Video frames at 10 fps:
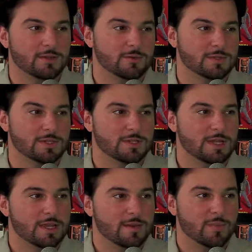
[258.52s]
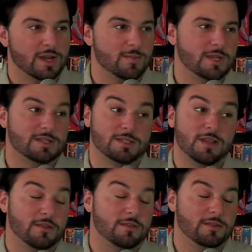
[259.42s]
So it was good. But, I mean, it's
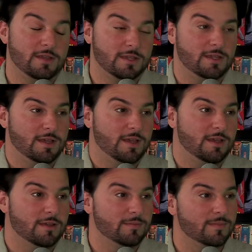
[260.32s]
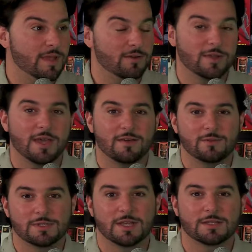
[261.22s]
nothing like Henry
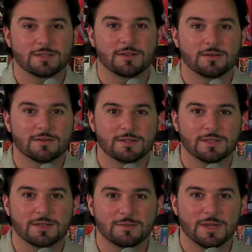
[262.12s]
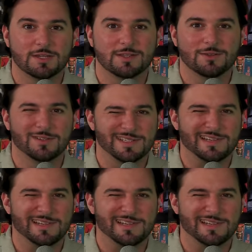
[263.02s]
Cavill, Zack Snyder's Man of Steel.